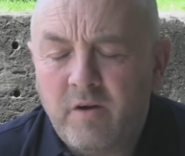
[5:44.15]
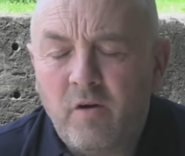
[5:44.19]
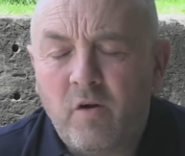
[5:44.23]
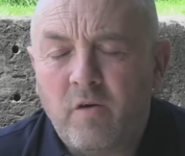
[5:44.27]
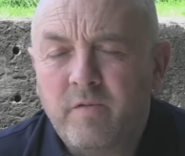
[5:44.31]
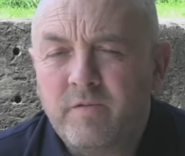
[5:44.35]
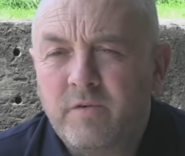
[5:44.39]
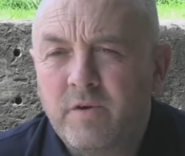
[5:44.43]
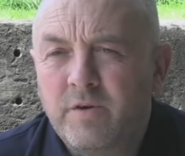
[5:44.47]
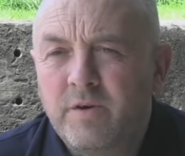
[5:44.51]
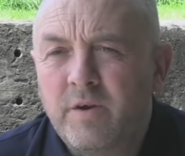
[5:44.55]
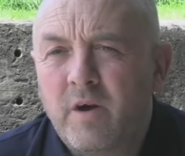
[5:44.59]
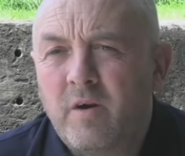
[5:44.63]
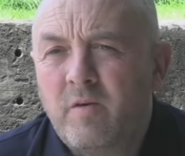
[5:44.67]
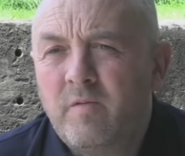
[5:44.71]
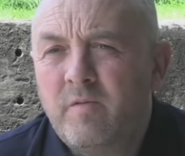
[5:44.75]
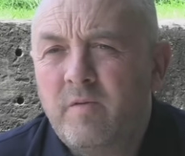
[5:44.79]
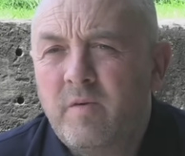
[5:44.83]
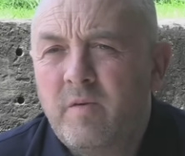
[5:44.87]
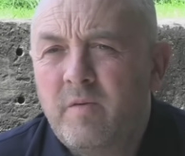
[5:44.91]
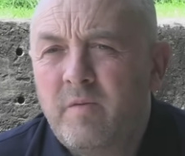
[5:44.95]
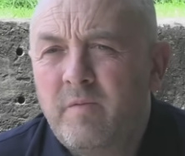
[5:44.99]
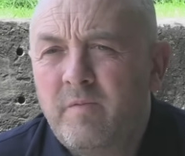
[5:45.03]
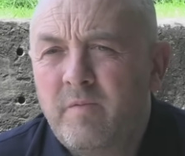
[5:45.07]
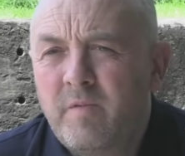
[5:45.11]
often
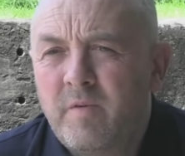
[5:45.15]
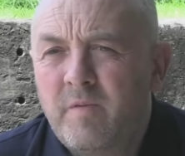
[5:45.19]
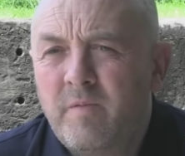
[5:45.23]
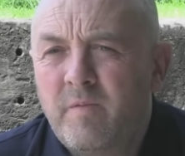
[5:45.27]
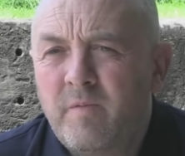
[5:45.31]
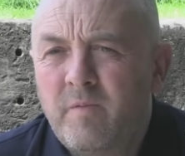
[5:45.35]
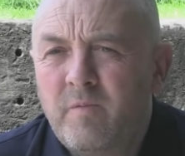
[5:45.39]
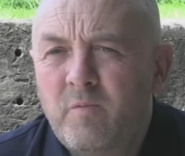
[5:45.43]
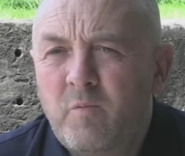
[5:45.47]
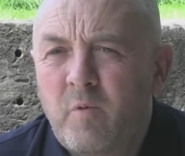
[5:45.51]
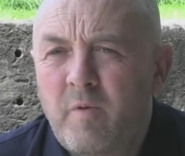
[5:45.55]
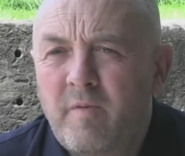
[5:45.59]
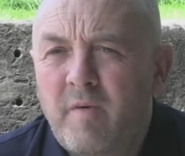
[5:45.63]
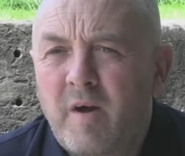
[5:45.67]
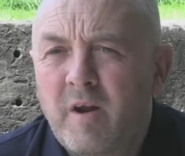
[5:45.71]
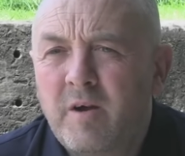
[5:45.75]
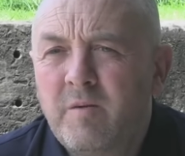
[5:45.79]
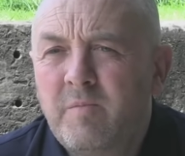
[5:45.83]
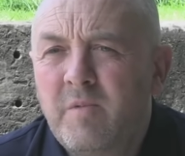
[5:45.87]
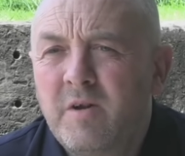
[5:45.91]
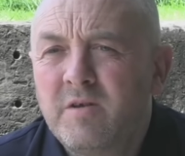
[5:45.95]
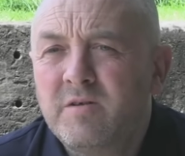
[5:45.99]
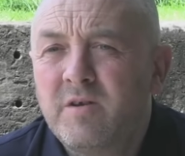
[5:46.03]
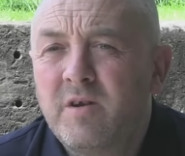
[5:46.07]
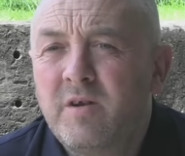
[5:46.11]
now with
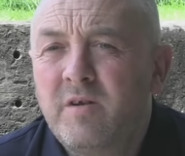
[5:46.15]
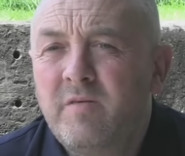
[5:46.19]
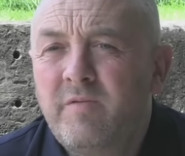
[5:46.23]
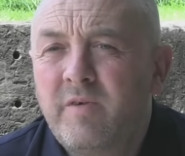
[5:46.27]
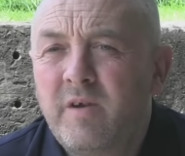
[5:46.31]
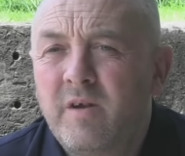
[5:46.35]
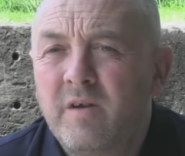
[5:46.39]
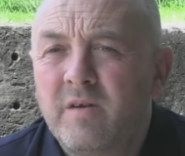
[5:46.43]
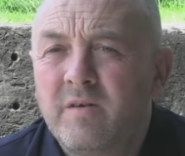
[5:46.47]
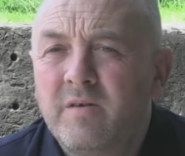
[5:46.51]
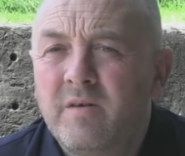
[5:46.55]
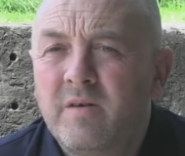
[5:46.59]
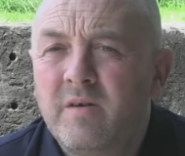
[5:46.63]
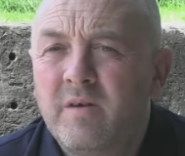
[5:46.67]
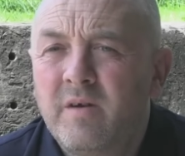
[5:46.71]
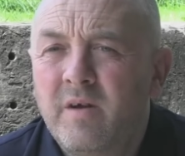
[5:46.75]
animals in the field.